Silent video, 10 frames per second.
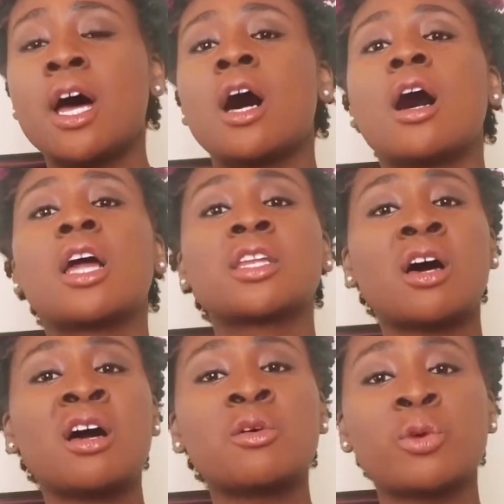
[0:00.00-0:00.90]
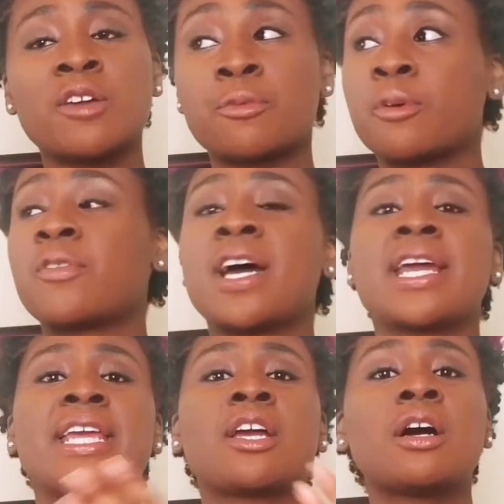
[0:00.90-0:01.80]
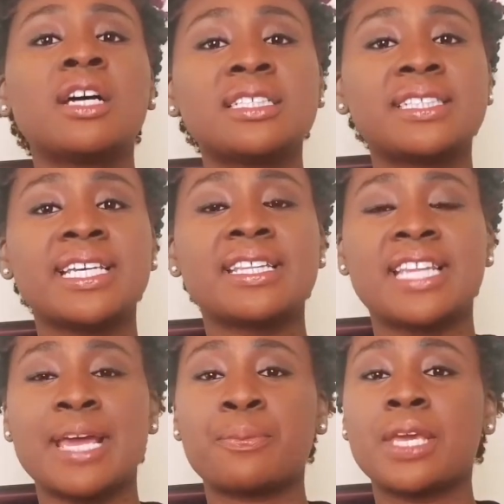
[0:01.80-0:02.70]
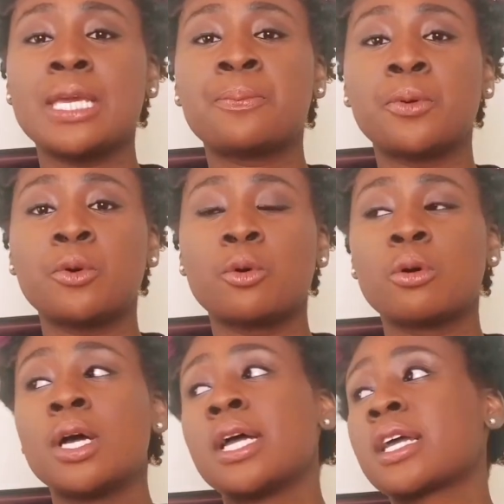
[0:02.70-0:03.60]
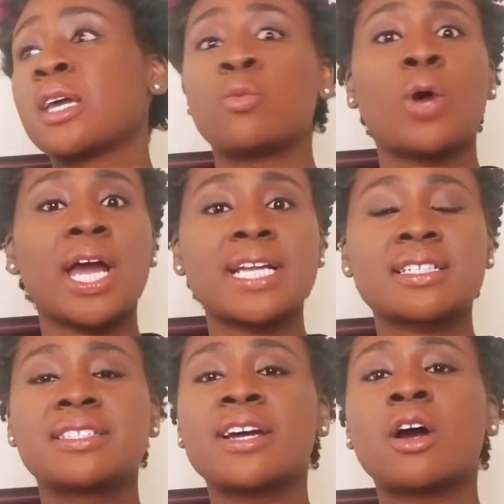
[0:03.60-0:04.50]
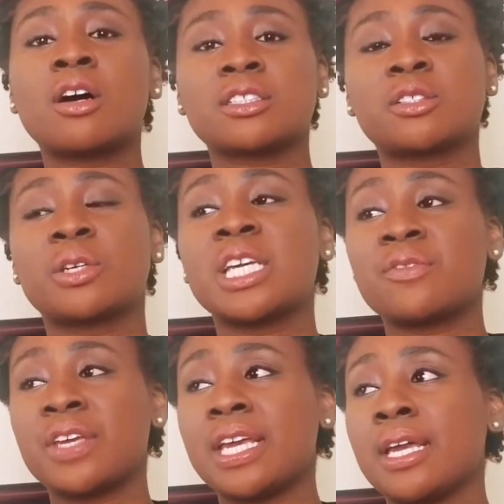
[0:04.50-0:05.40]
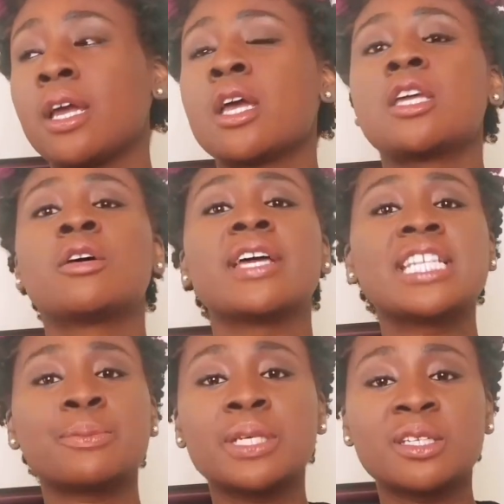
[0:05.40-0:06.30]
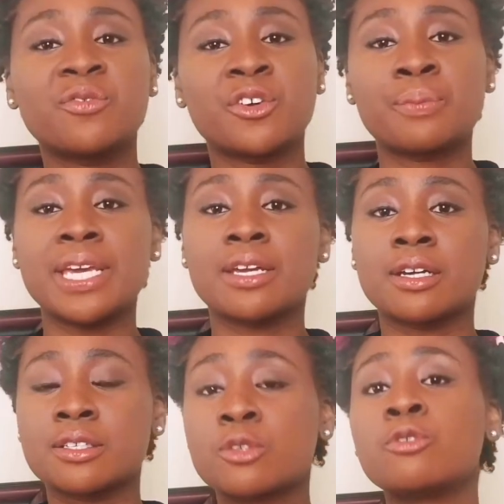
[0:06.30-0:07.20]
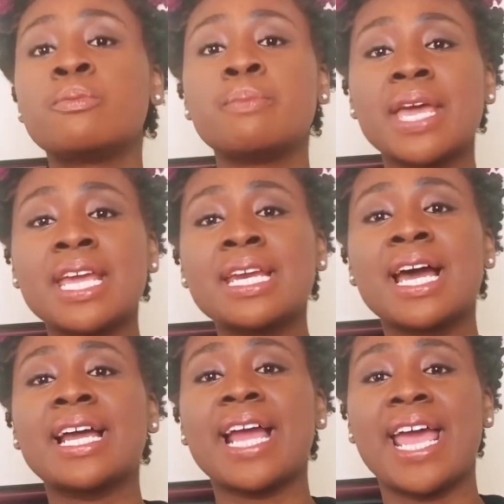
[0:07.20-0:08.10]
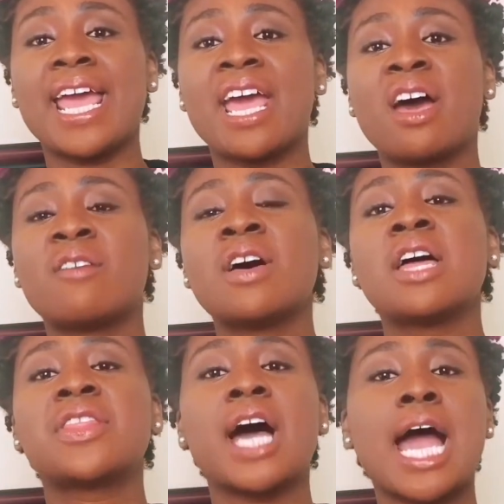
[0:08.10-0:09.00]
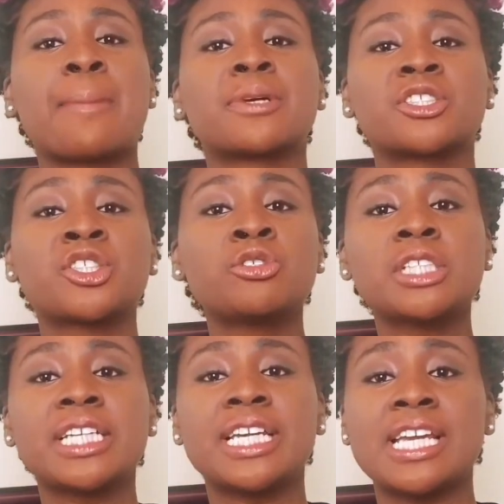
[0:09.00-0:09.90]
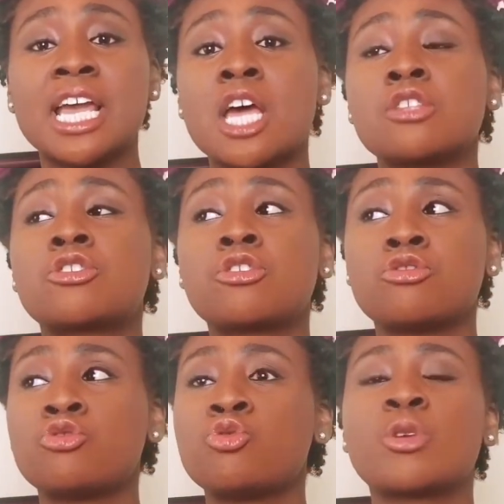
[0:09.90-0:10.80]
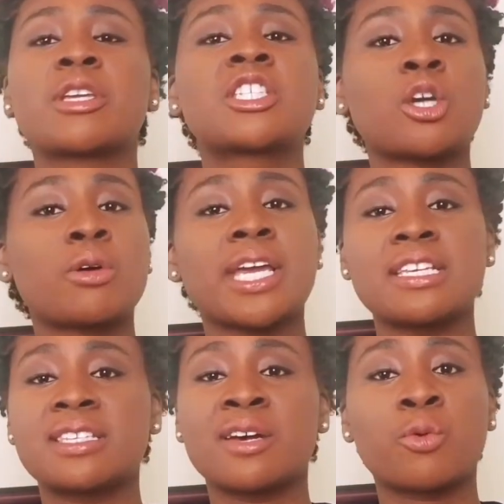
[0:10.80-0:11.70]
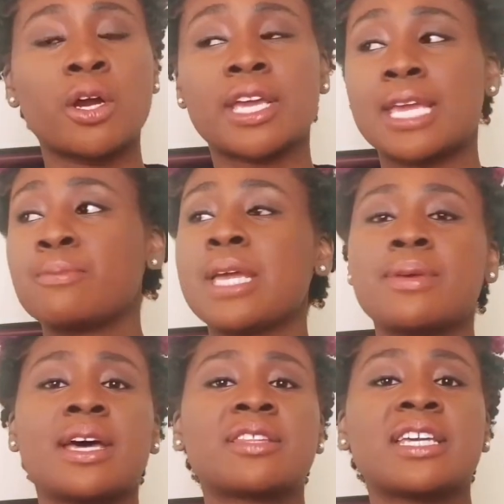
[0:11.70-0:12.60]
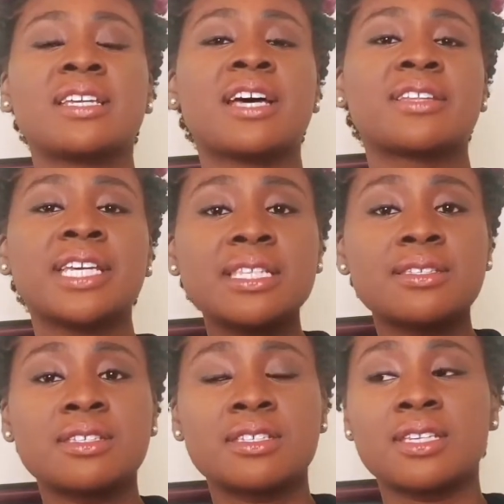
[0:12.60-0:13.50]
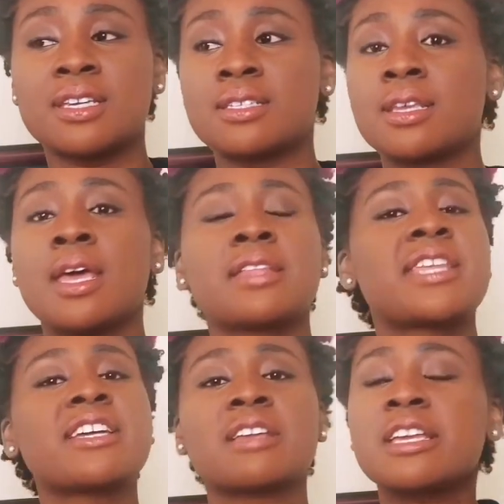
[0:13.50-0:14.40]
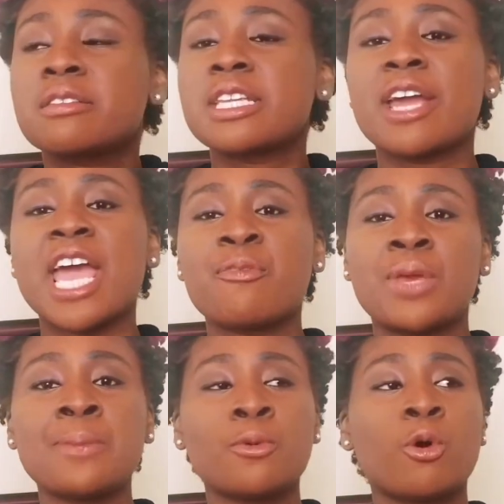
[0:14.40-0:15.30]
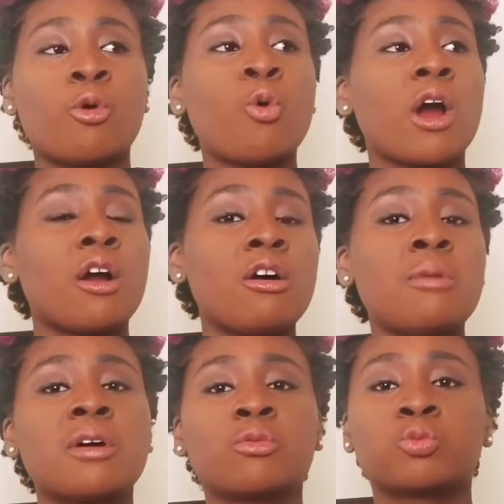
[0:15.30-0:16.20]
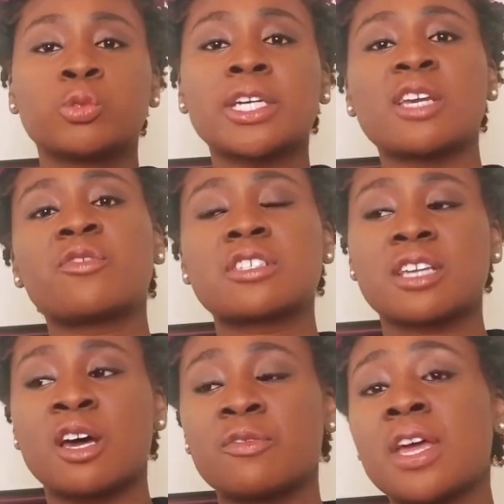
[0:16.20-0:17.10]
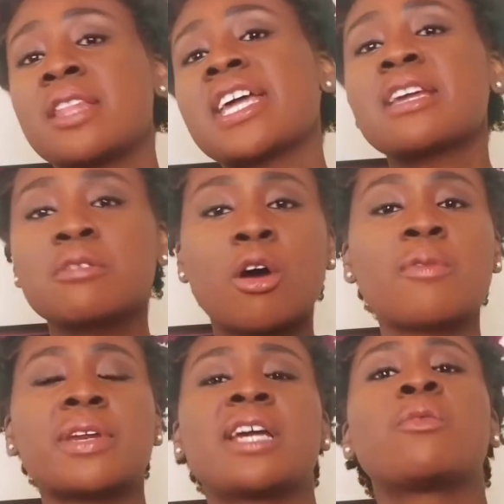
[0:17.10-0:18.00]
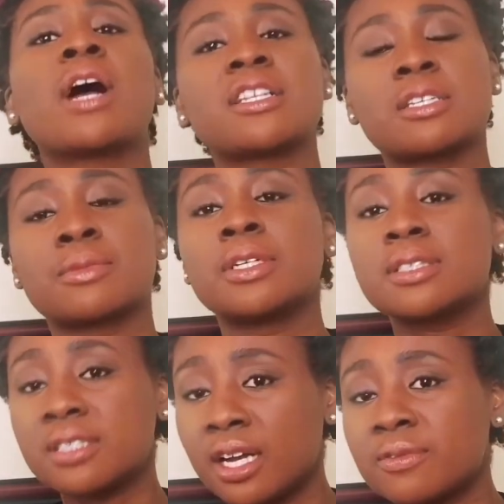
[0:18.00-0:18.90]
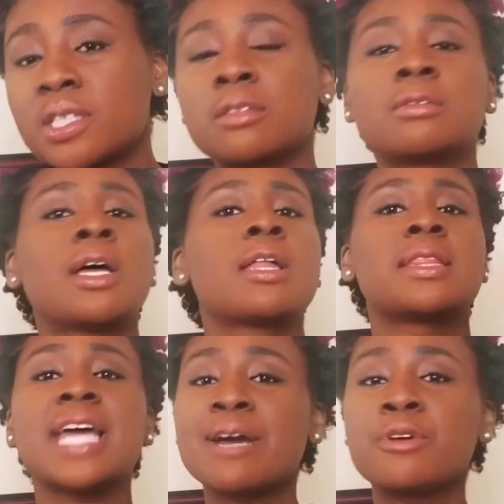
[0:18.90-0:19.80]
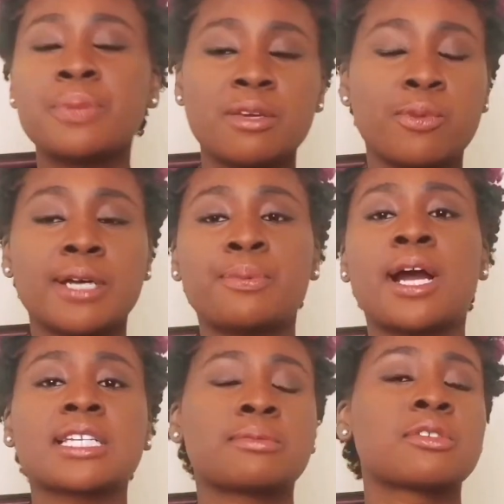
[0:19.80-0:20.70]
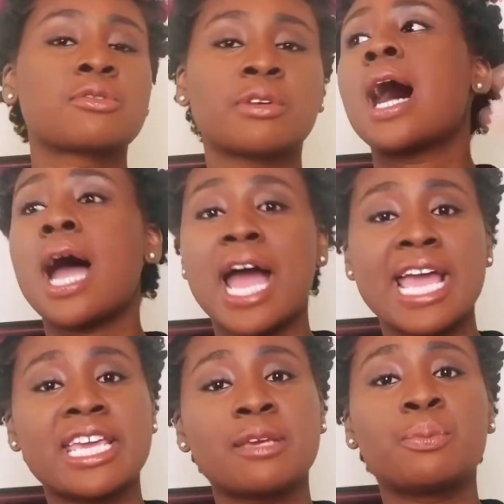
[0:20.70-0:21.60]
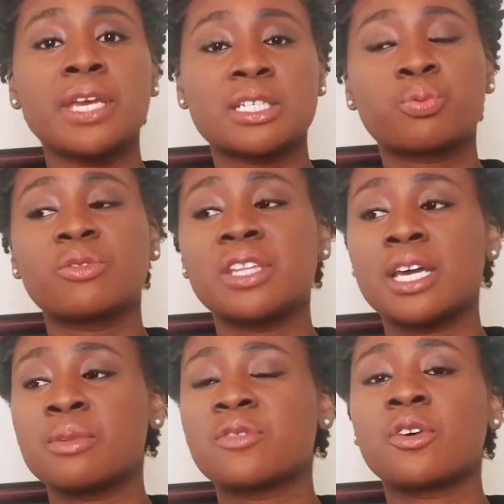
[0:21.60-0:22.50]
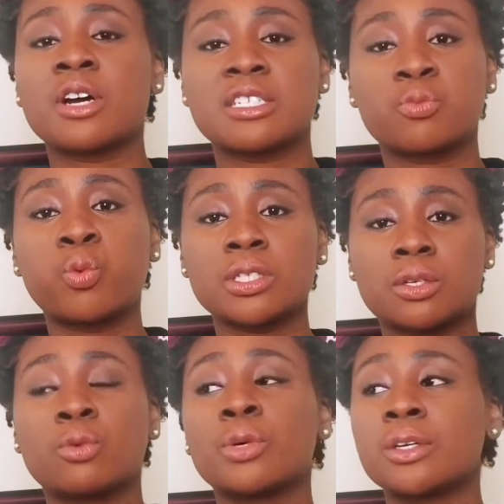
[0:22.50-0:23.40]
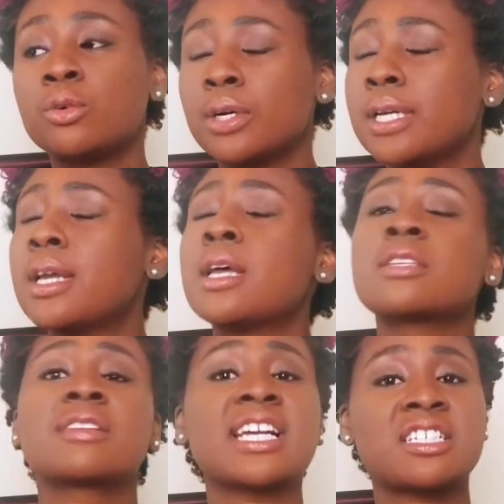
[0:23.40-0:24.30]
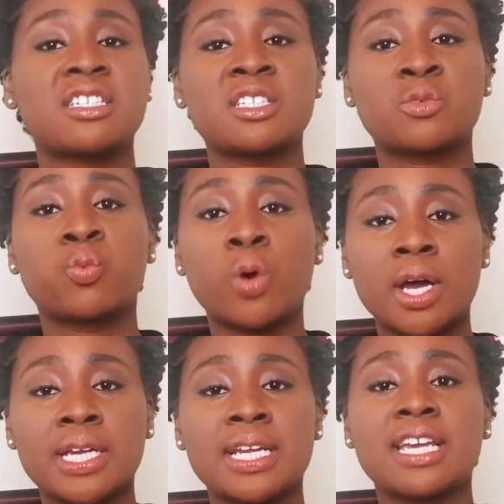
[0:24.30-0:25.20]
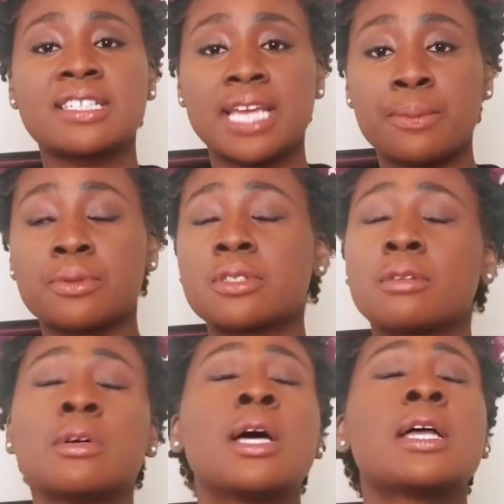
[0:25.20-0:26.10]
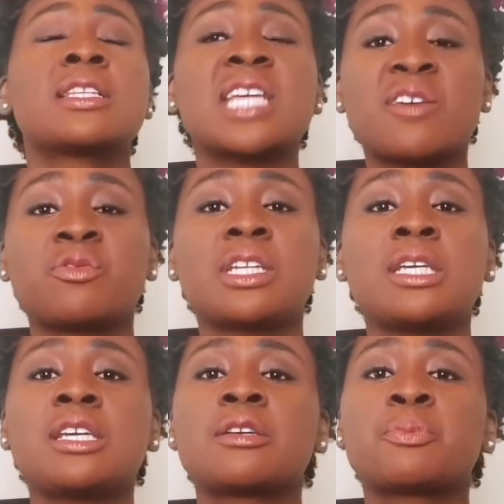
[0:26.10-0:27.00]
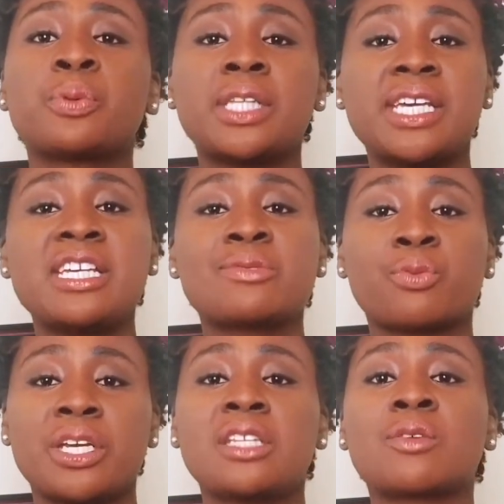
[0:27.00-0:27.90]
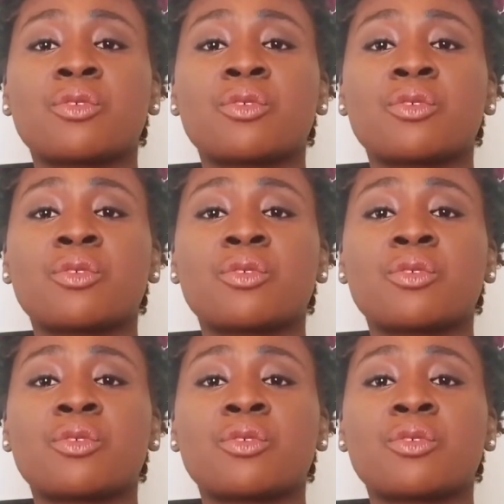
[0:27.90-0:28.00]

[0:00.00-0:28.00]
along with providing content that people can watch, they're also giving, independent filmmakers who may not have the opportunity to showcase their work, and maybe in other instances, they have people who are home or looking for stuff. They can go over there and watch some good stuff. So that would be one possible story that I can pitch with them as far as what's going on. So that's just one example. So definitely, please read the room